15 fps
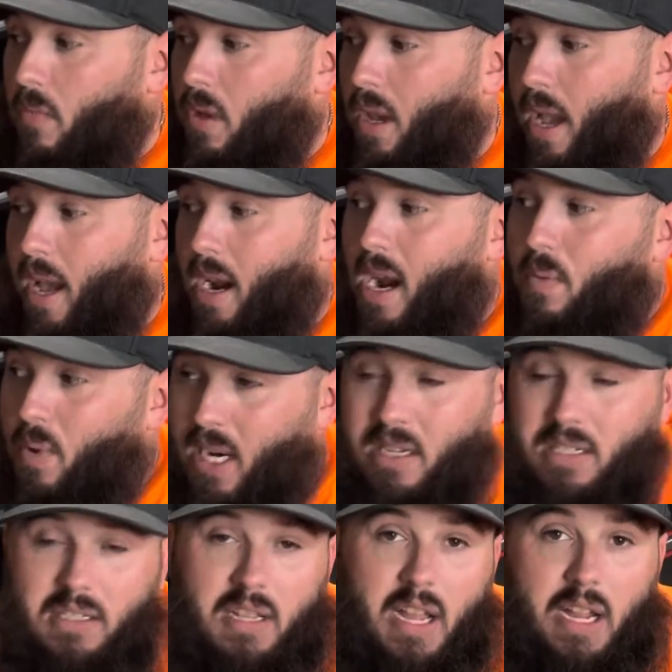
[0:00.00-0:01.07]
And I ran
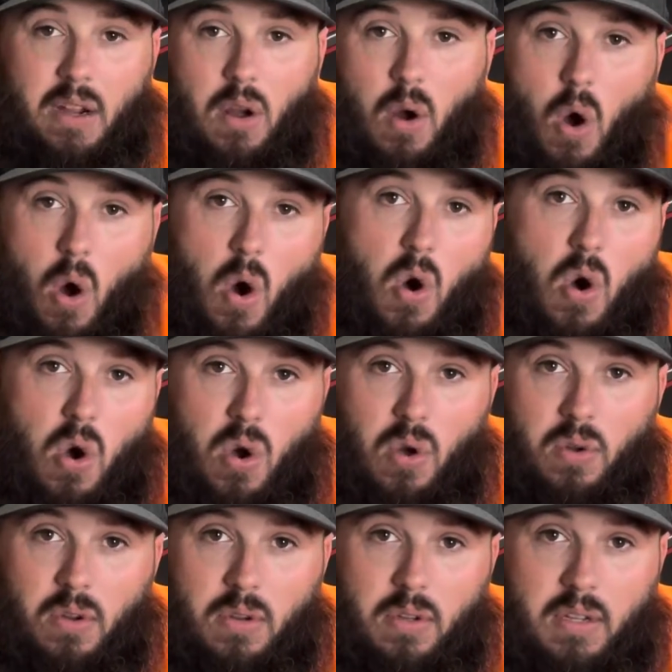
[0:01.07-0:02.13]
this thing
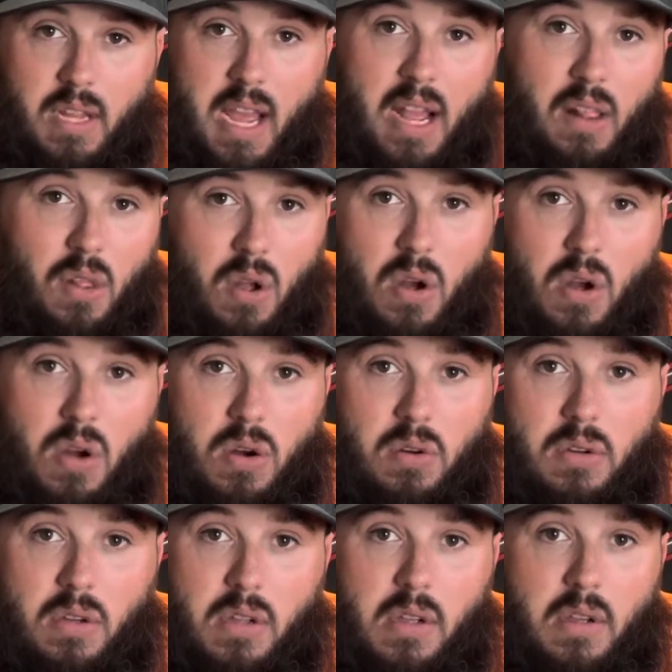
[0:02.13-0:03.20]
all day
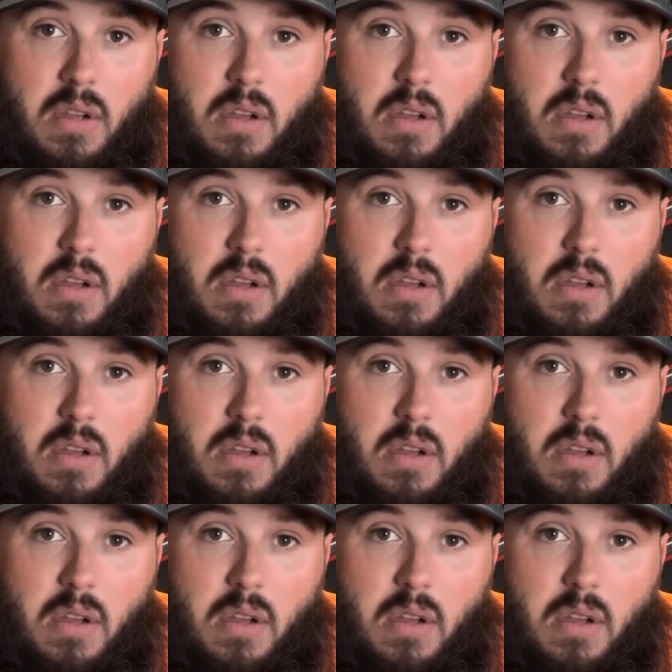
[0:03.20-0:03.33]
long